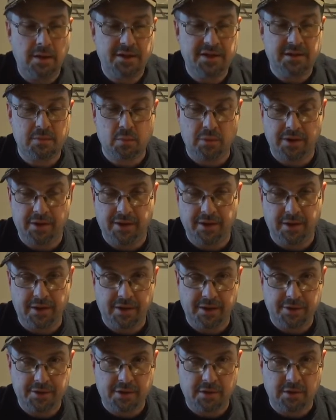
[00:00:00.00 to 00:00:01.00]
is where you're going to
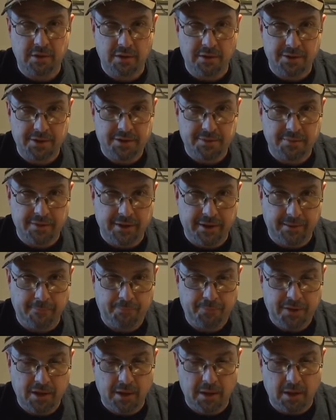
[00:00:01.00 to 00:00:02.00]
get your clearest reading.
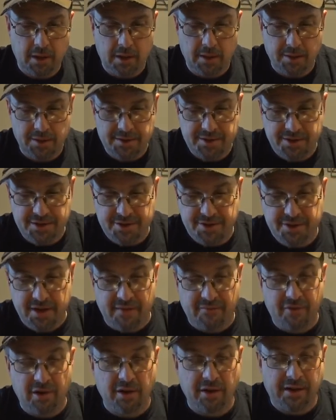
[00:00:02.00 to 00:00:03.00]
This is
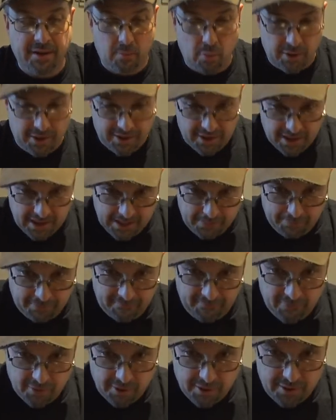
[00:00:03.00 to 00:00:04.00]
definitely what I
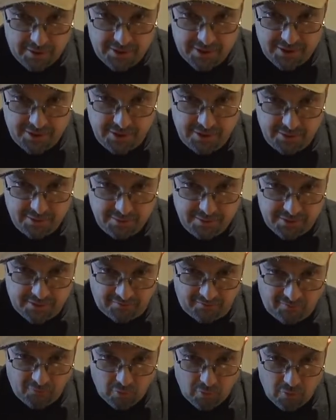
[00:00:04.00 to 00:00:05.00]
prefer to use
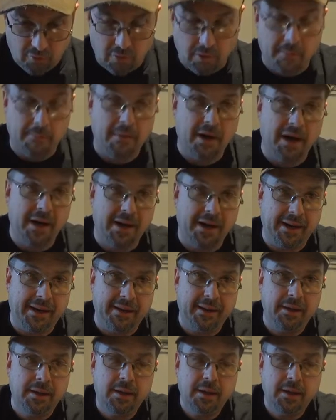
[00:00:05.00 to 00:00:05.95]
for my